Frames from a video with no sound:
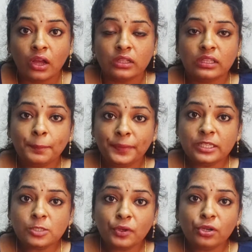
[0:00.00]
The
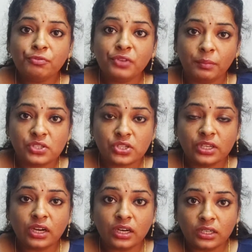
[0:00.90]
principles of chemistry
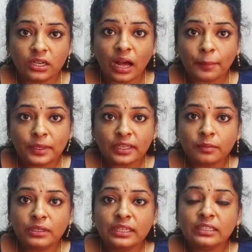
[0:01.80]
are
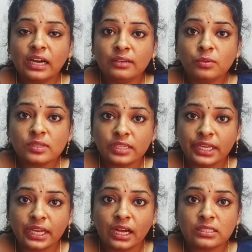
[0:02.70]
applicable in diverse
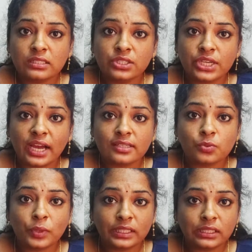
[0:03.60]
areas such as
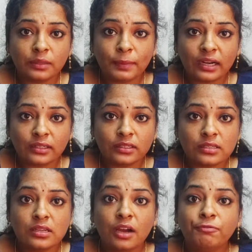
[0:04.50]
weather
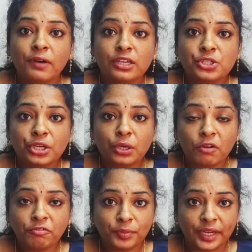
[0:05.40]
patterns, functioning
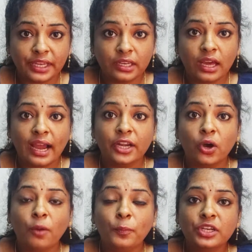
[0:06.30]
of brain and
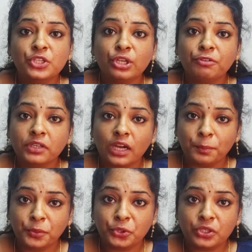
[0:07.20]
operation of a
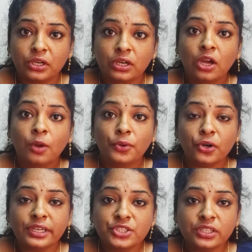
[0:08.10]
computer,
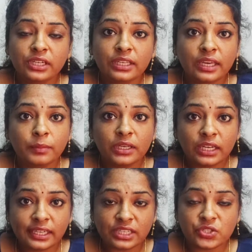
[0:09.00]
production in chemical
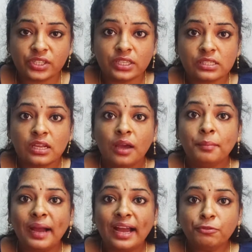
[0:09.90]
industries,
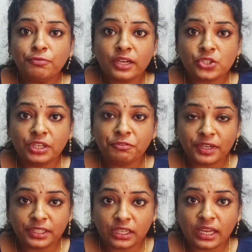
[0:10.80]
manufacturing
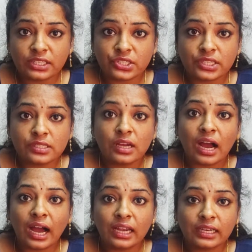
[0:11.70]
fertilizers,
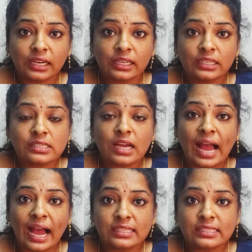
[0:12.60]
alkalis,
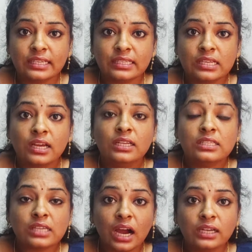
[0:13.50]
acids,
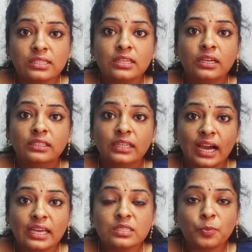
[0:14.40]
salts,
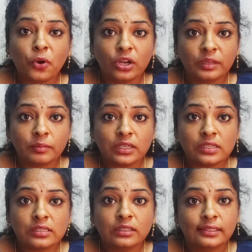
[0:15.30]
dyes,
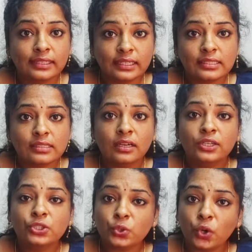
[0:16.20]
polymers, drugs,
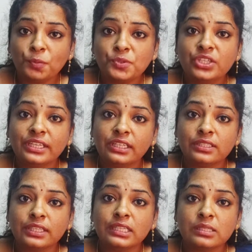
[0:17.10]
soaps,
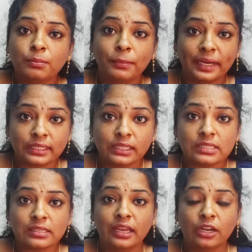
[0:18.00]
detergents, metals,
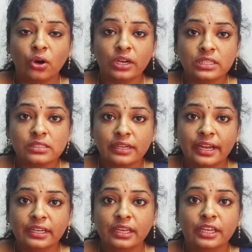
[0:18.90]
alloys
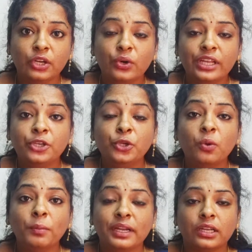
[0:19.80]
and including new
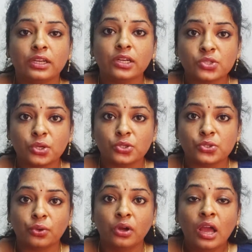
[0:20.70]
materials
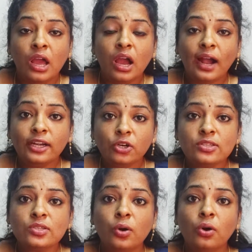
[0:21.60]
also. And
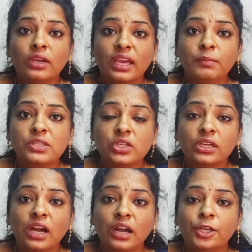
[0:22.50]
also chemistry
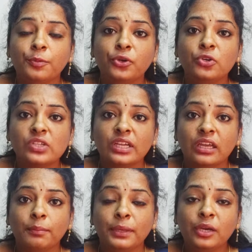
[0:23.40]
contributes in
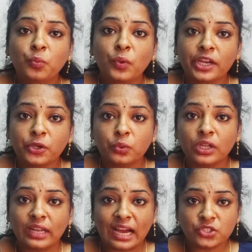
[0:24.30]
a big way to the
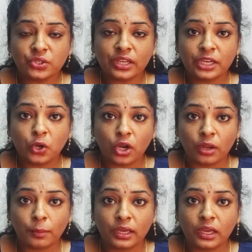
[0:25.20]
national
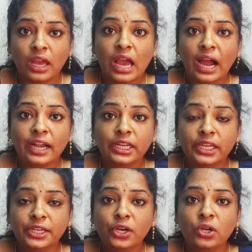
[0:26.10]
economy and
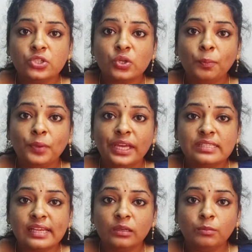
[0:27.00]
it also plays
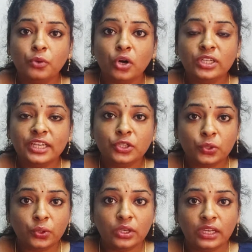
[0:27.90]
an important
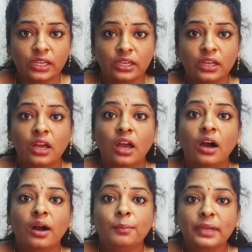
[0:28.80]
role in
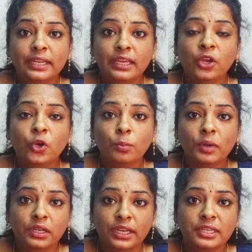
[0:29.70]
meeting
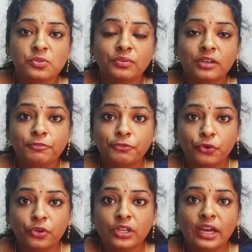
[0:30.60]
human needs for
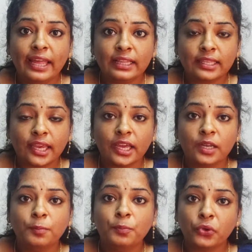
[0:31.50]
food, healthcare,
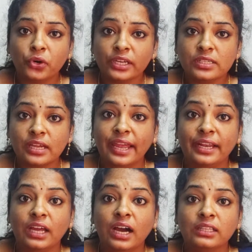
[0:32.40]
products
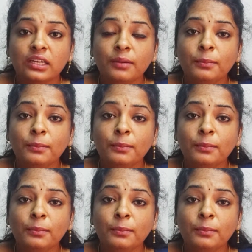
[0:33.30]
and other